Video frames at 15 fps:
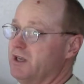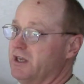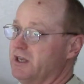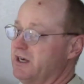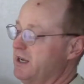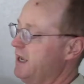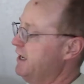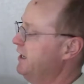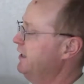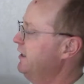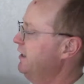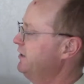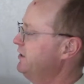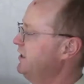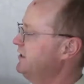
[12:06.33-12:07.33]
in
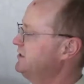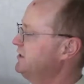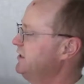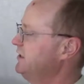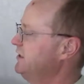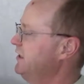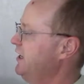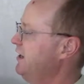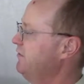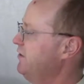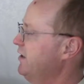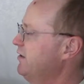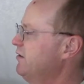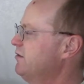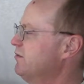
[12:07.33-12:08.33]
Audacity and then have it.
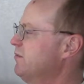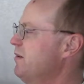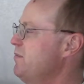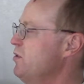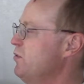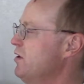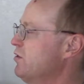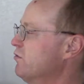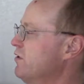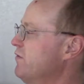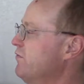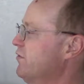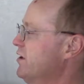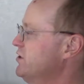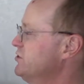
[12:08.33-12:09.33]
And there might be a way to
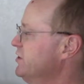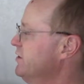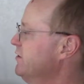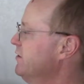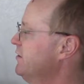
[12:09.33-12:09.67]
refresh it.